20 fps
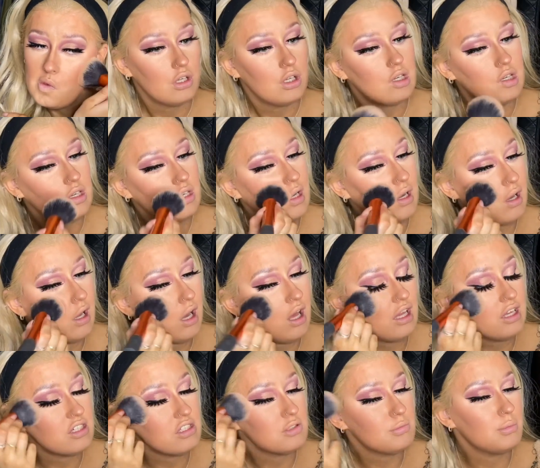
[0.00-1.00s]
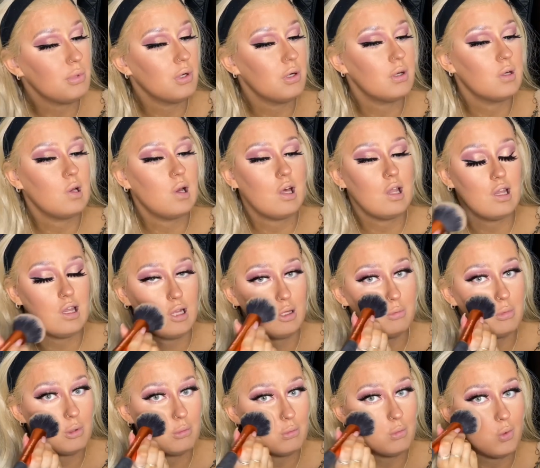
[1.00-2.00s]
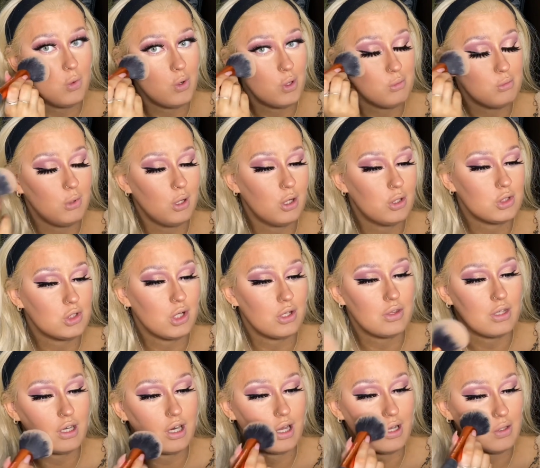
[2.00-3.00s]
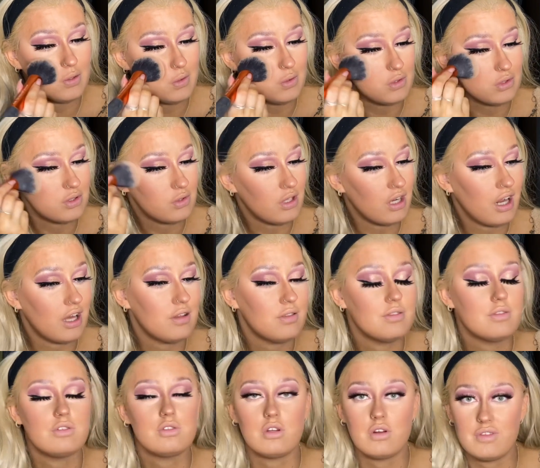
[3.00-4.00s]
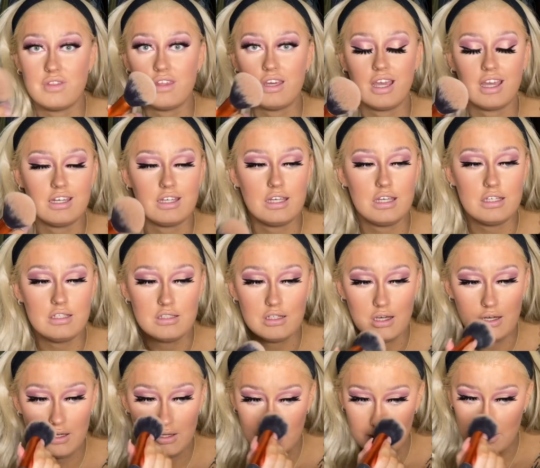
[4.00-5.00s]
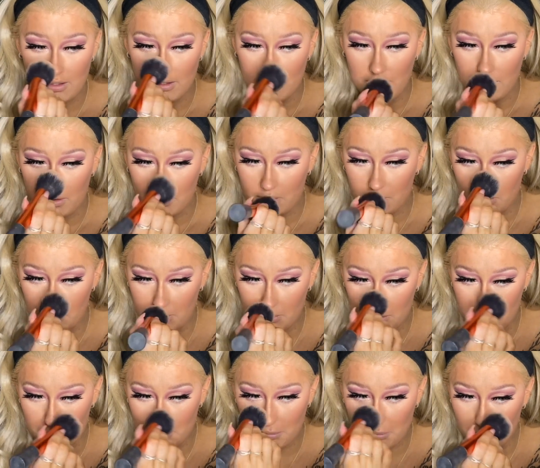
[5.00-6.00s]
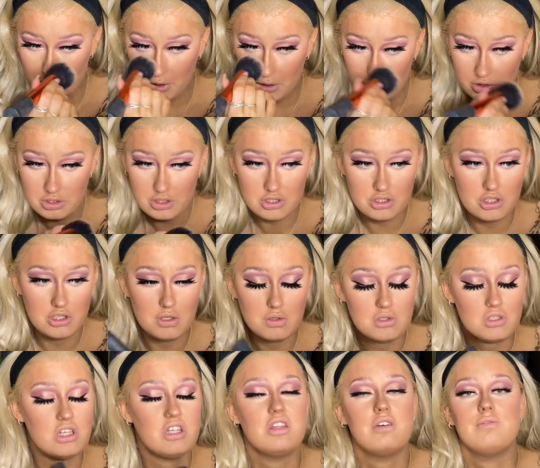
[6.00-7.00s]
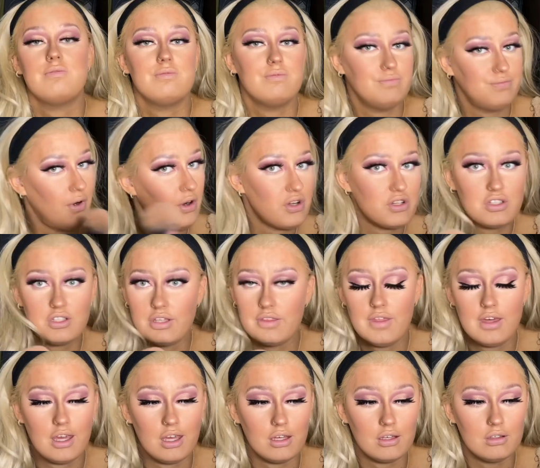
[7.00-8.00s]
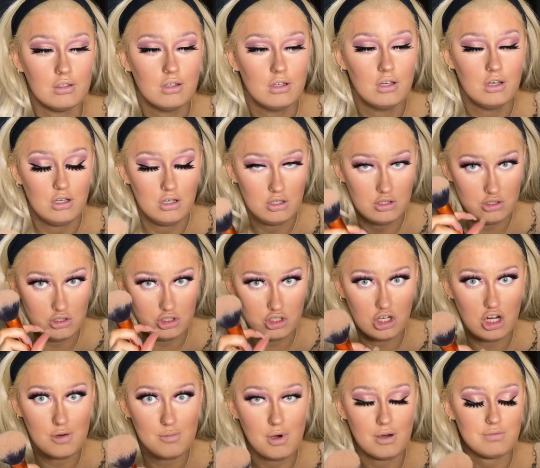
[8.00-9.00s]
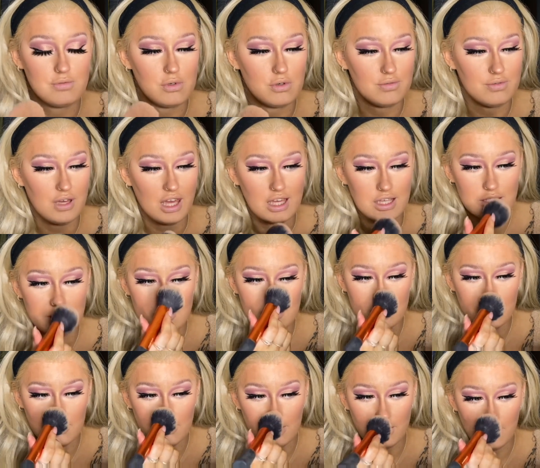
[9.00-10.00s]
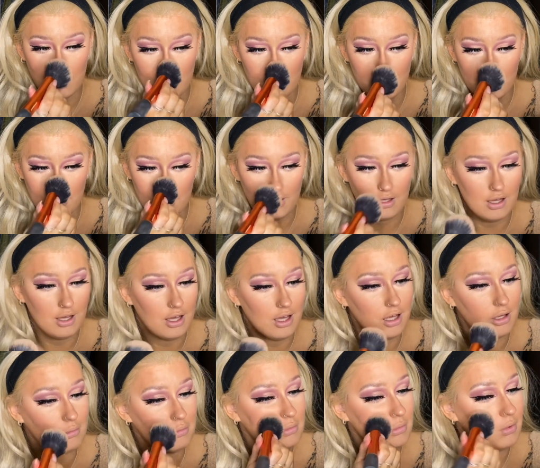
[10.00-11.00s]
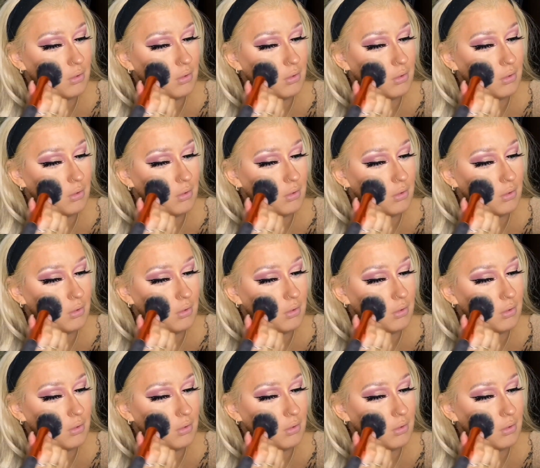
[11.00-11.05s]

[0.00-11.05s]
I like to put a little bit more blush on than I sort of think I need, because blush is usually the first thing to come off your face through